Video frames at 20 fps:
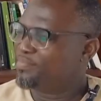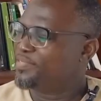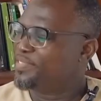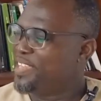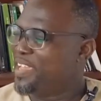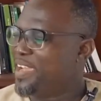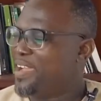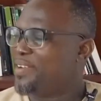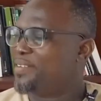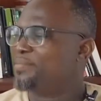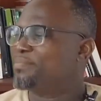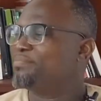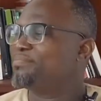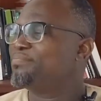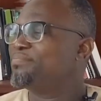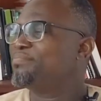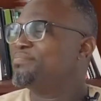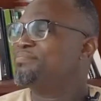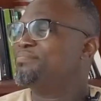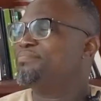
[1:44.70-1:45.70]
Yeah.
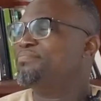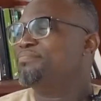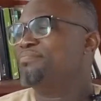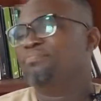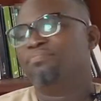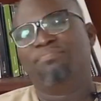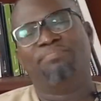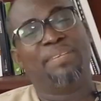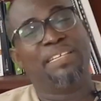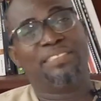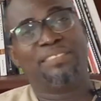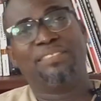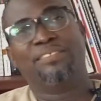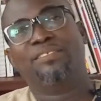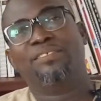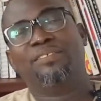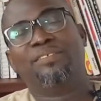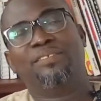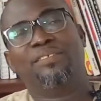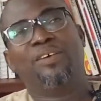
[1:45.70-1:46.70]
But as
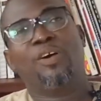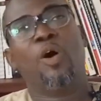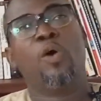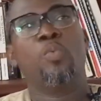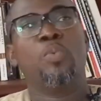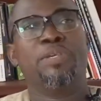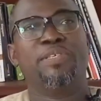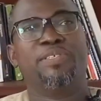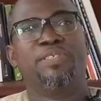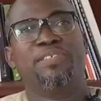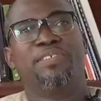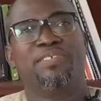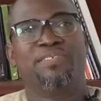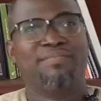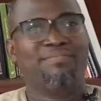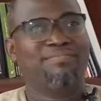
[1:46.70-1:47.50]
always,